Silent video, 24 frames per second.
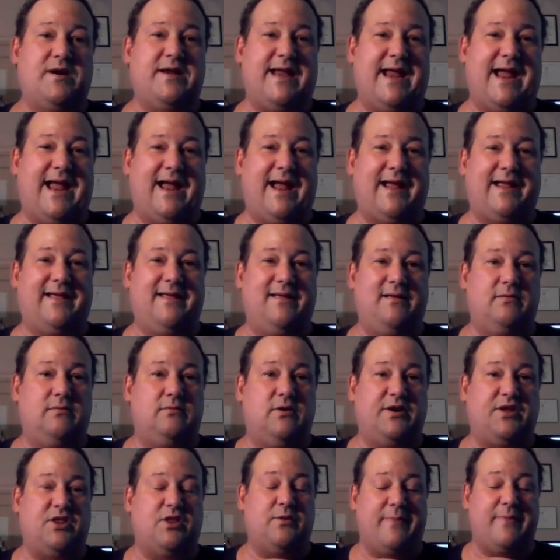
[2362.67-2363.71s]
one day I
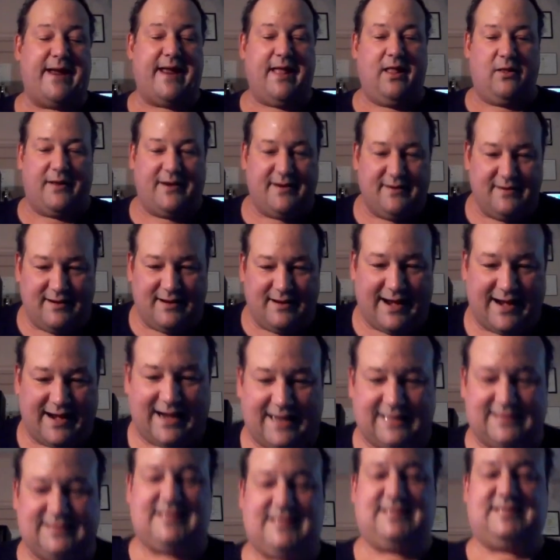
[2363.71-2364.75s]
look in the mail and
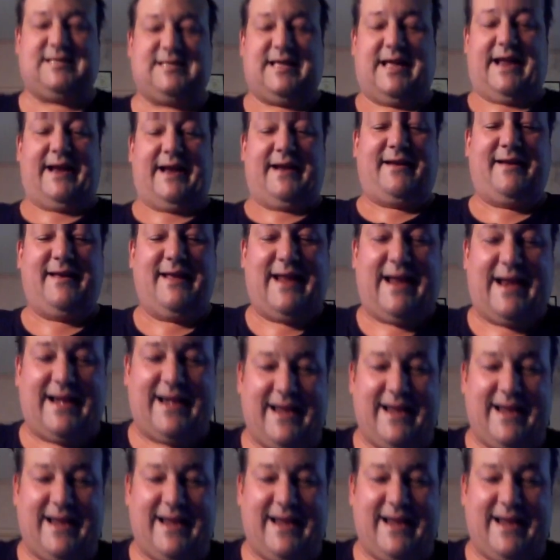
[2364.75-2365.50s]
I got this thing,